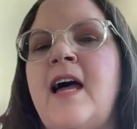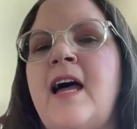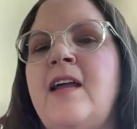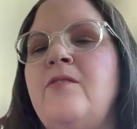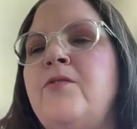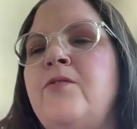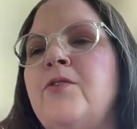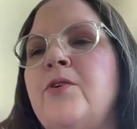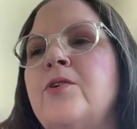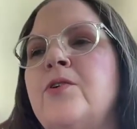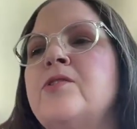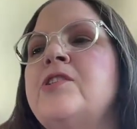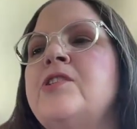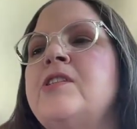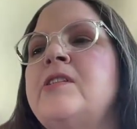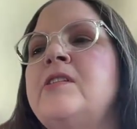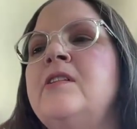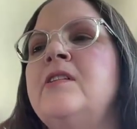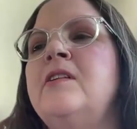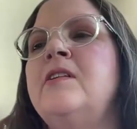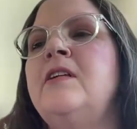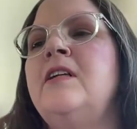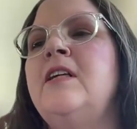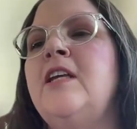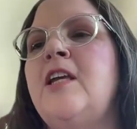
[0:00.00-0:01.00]

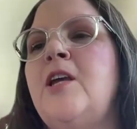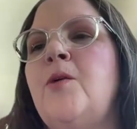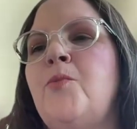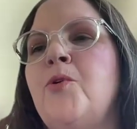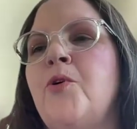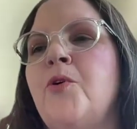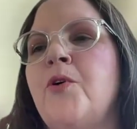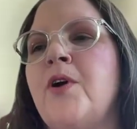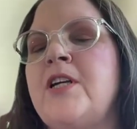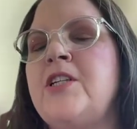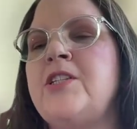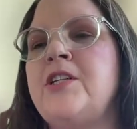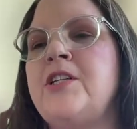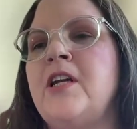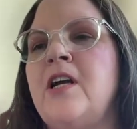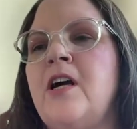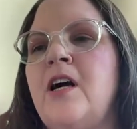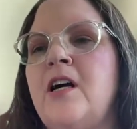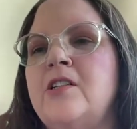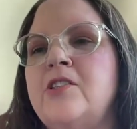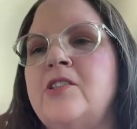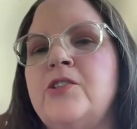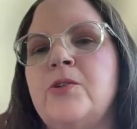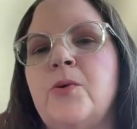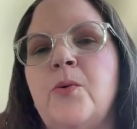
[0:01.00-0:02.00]
adverse immigration
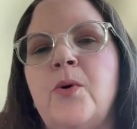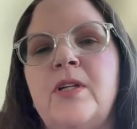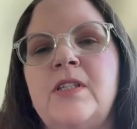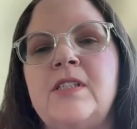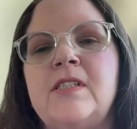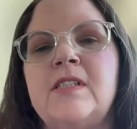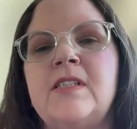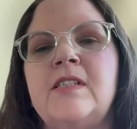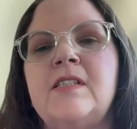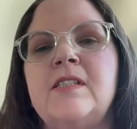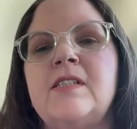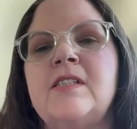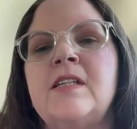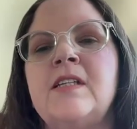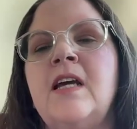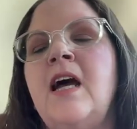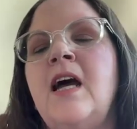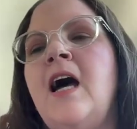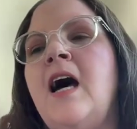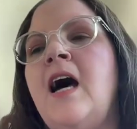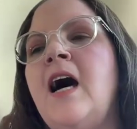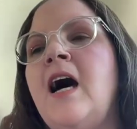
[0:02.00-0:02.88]
consequences.